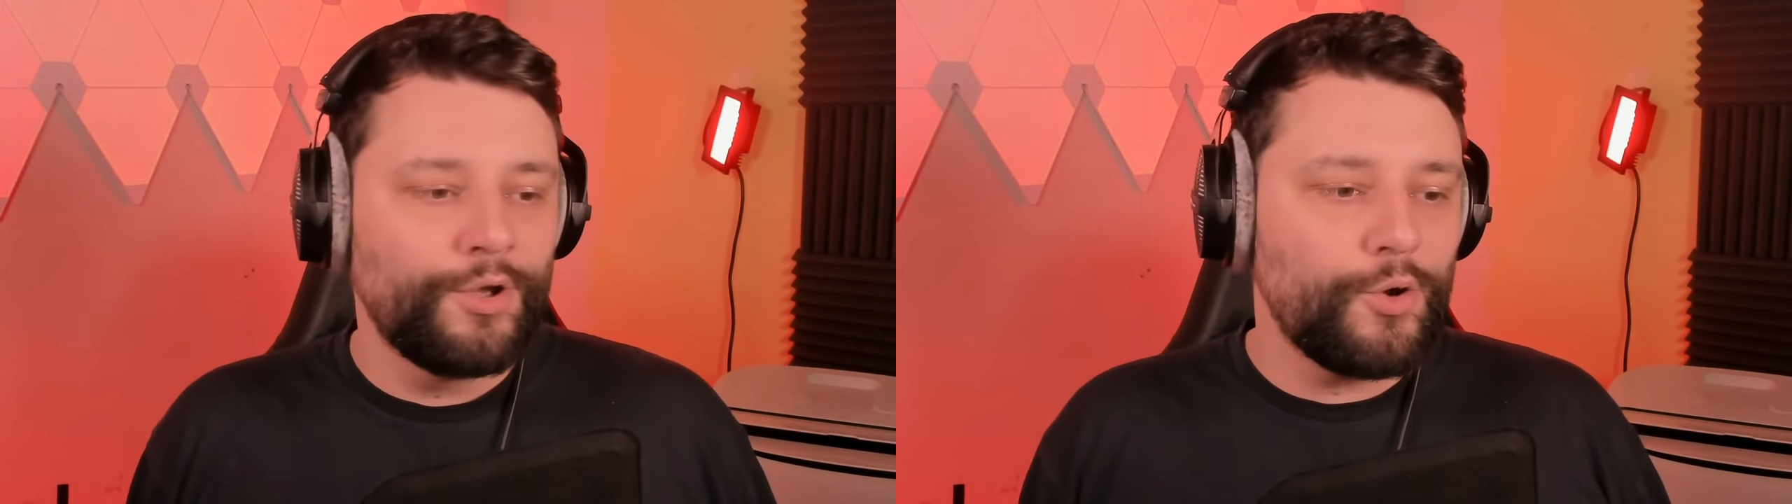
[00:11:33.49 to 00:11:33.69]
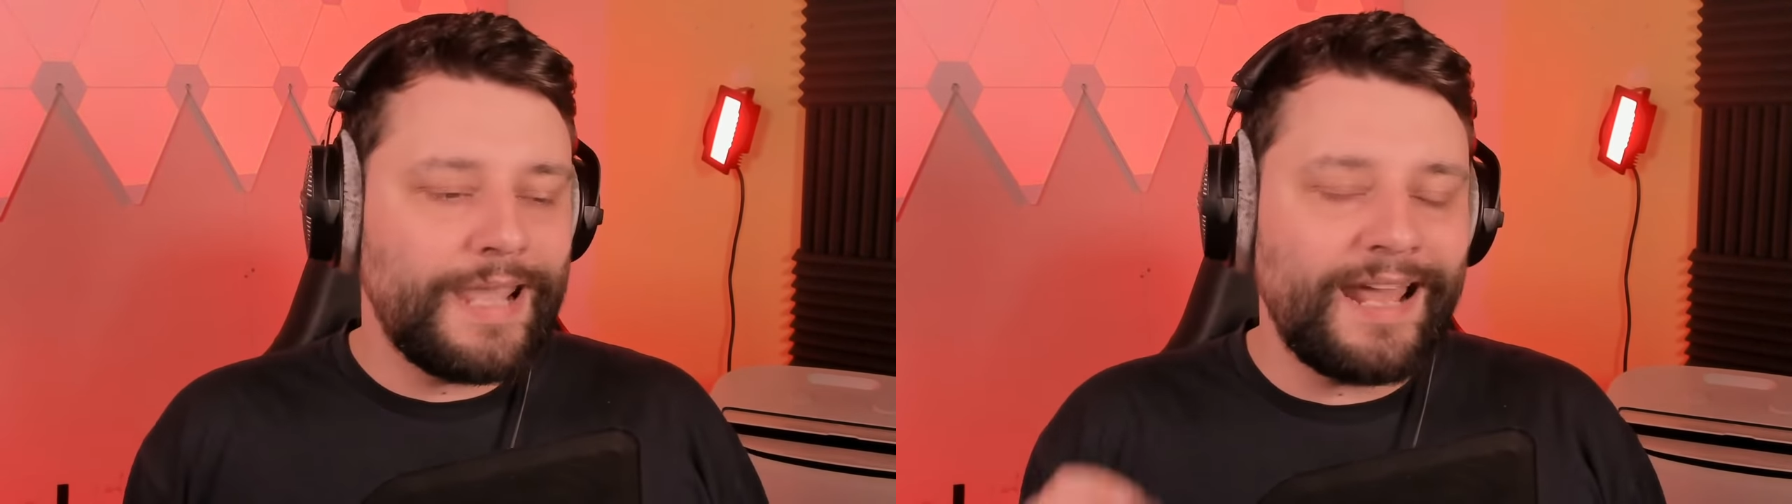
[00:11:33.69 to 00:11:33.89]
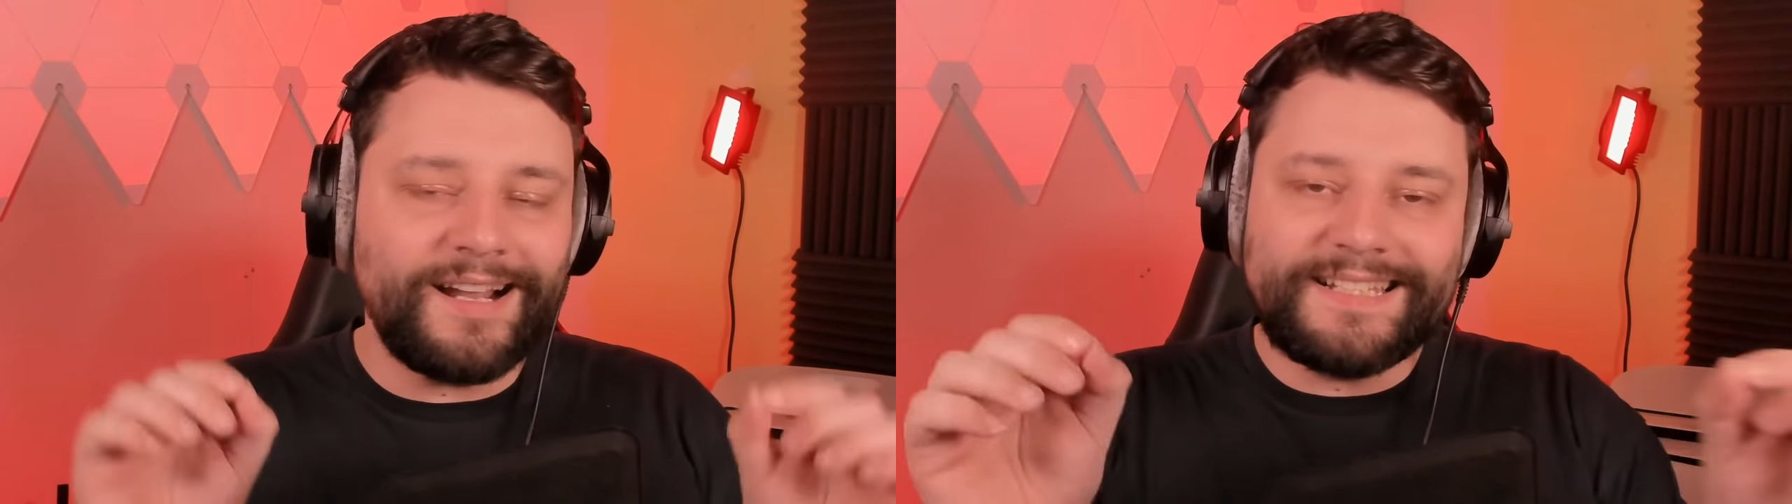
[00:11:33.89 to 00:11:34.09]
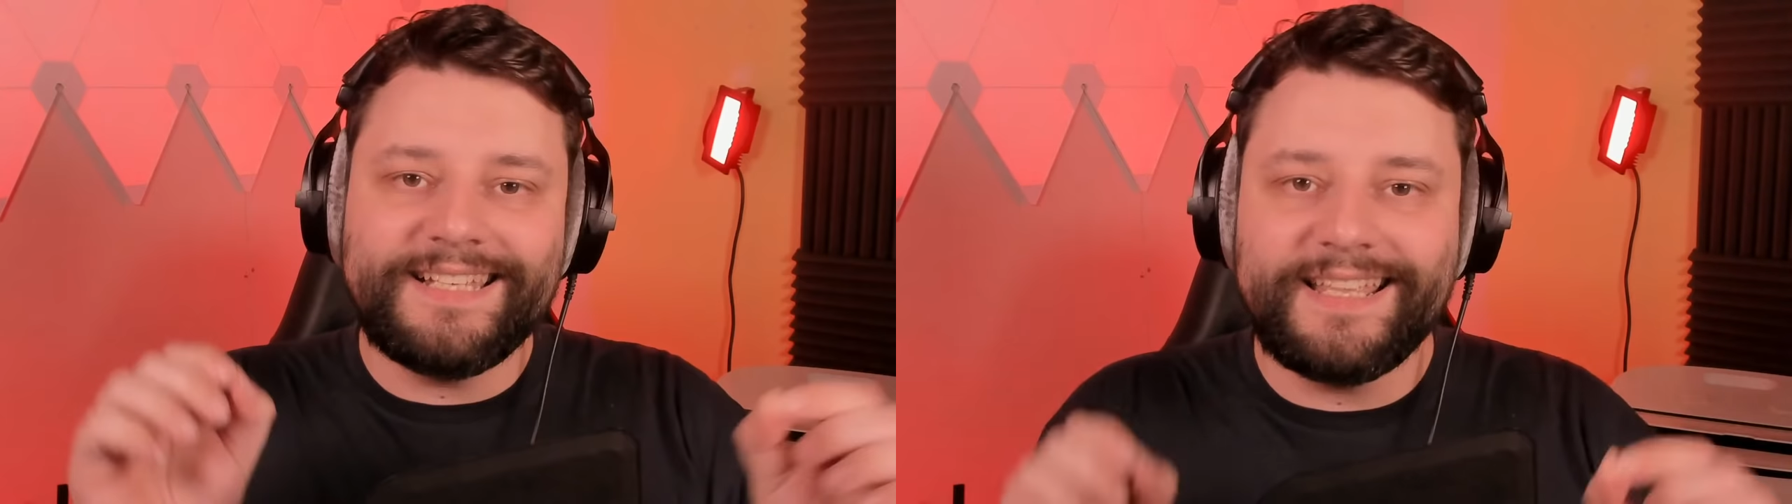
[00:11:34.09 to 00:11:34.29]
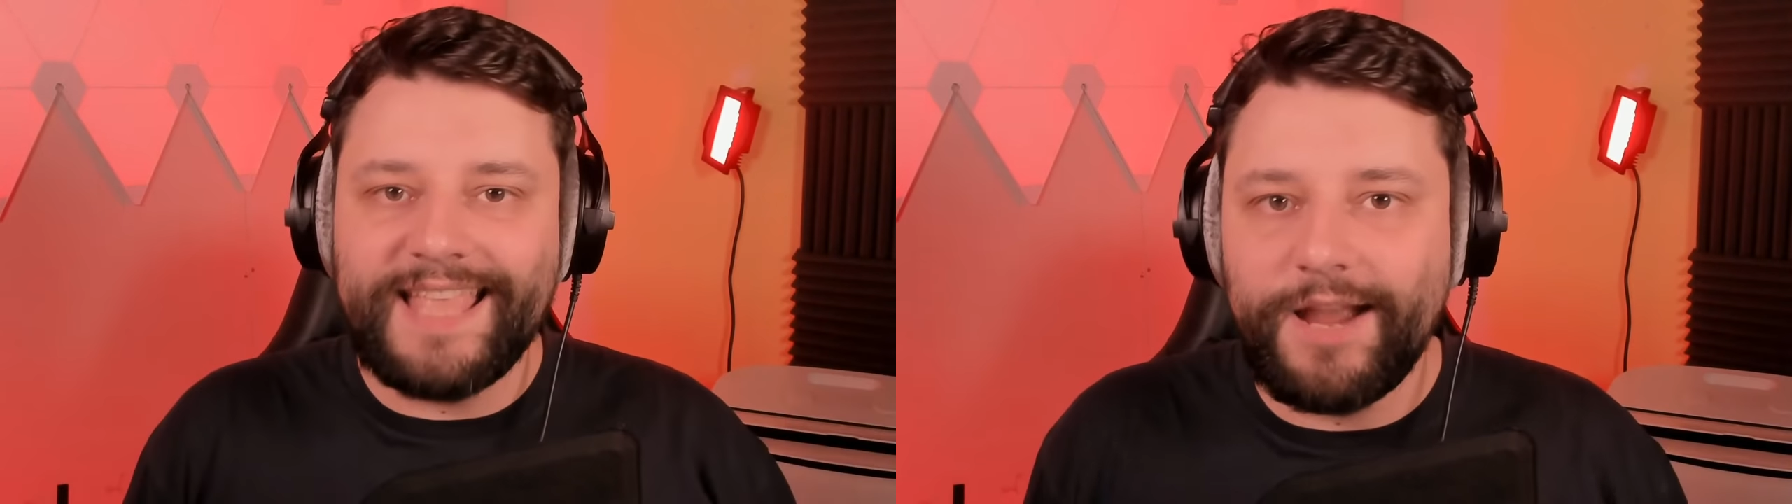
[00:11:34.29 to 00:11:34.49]
You cannot
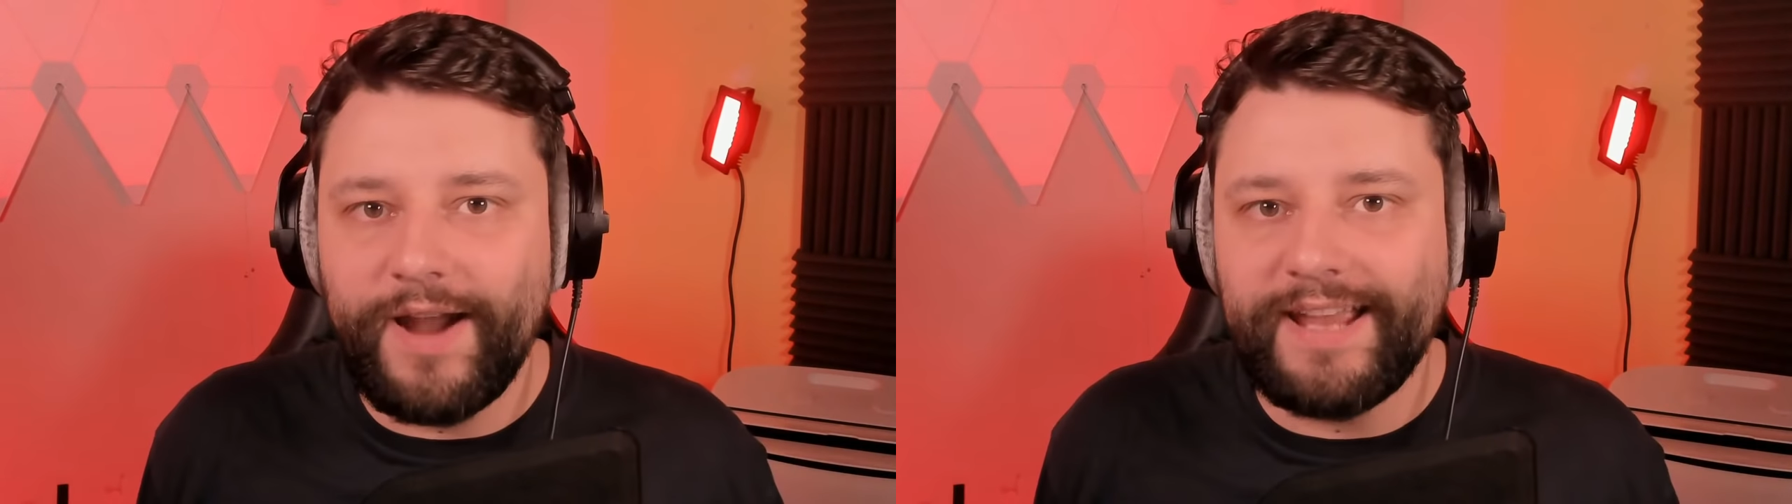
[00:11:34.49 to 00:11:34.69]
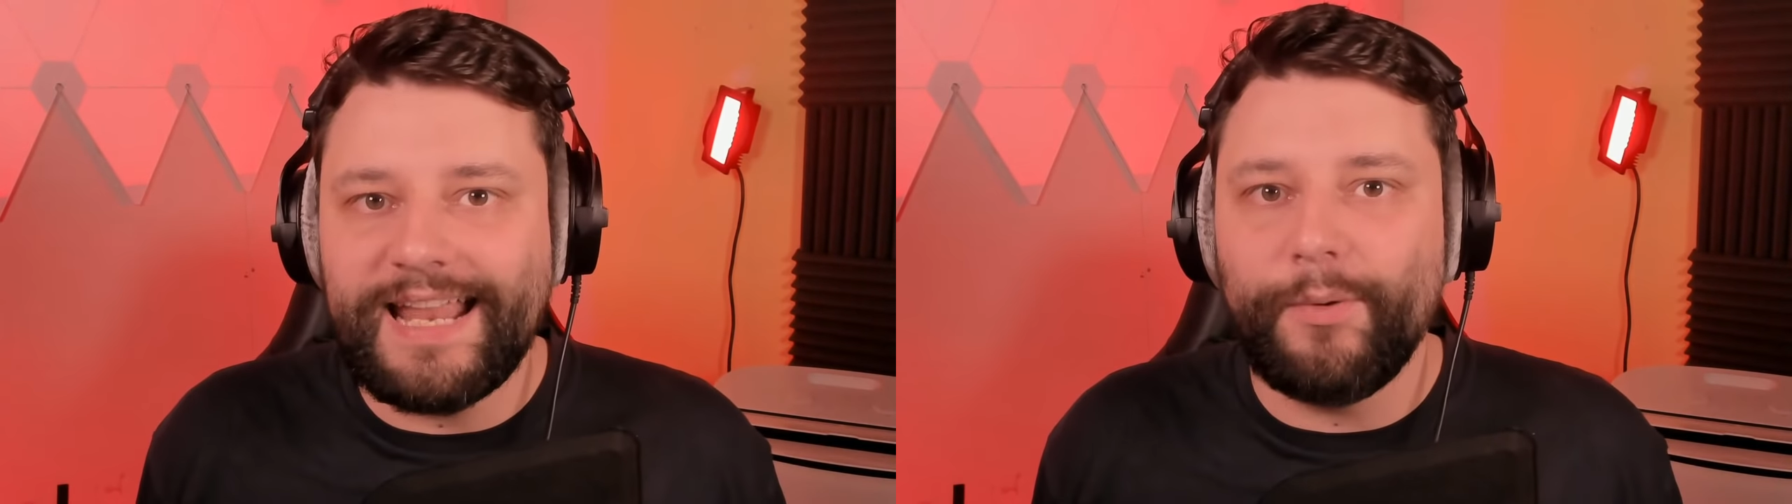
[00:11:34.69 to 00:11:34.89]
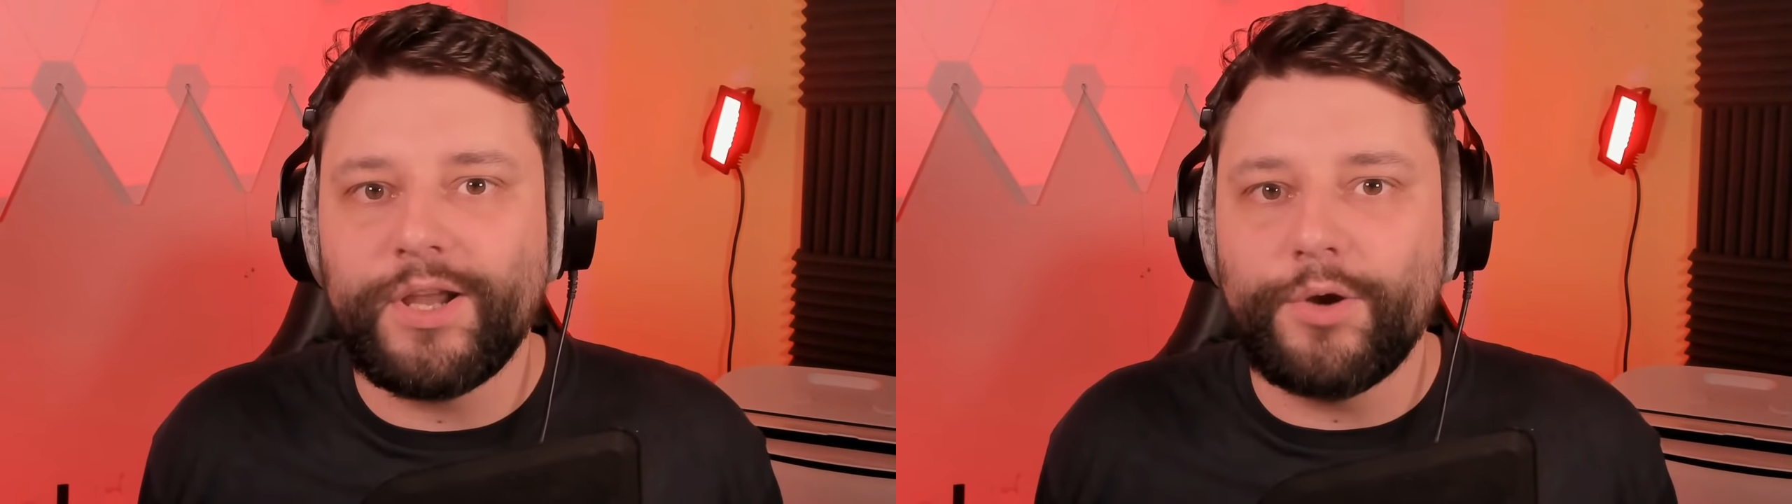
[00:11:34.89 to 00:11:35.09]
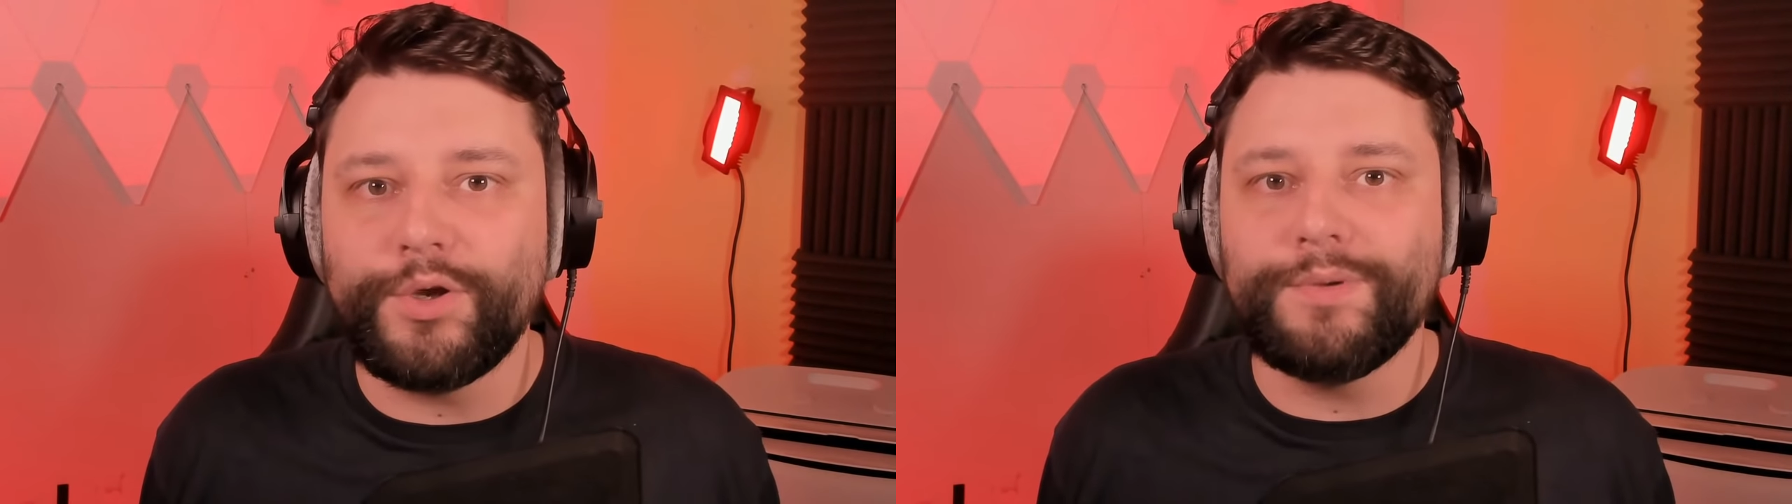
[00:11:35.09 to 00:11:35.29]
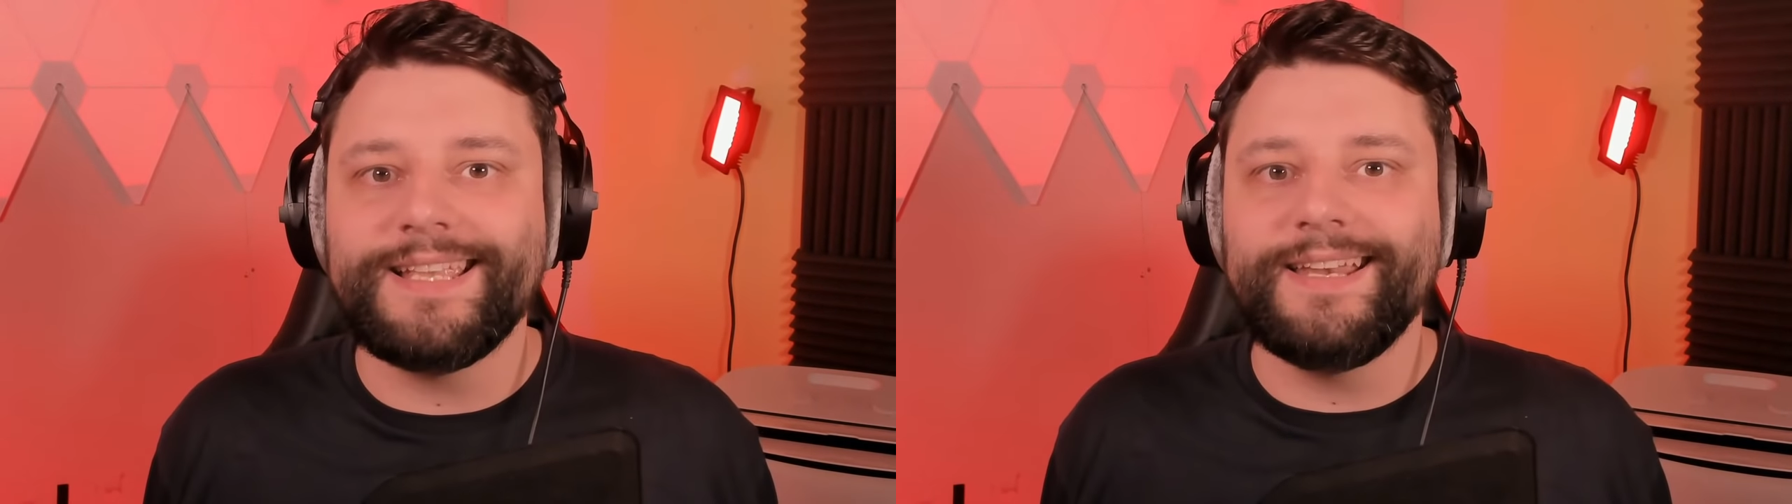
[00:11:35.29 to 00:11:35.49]
sit there right now and go,
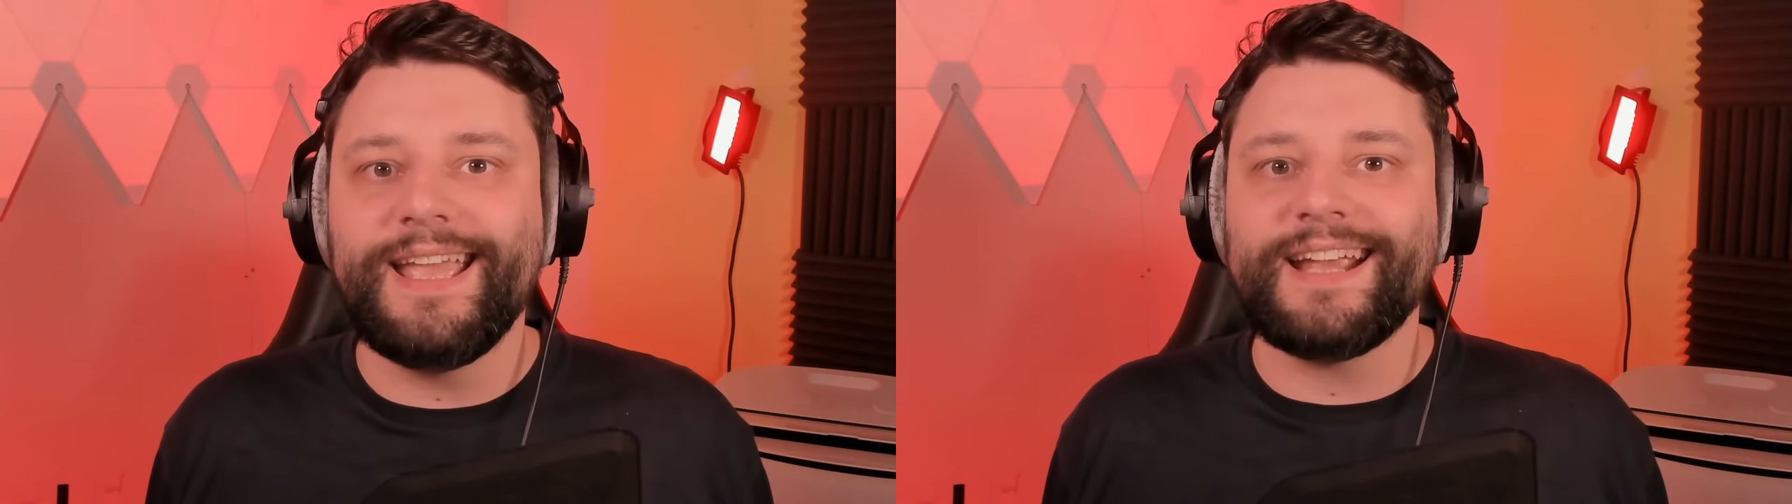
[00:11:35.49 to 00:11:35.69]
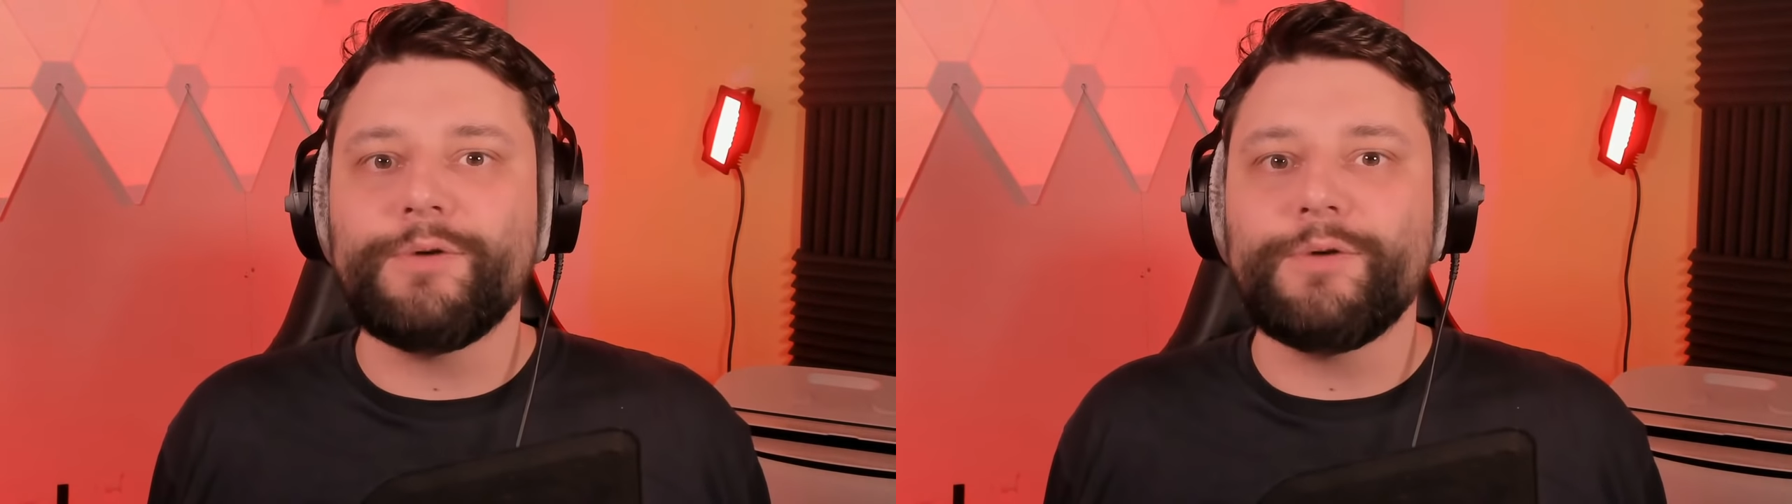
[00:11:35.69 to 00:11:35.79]
yo, Seniac,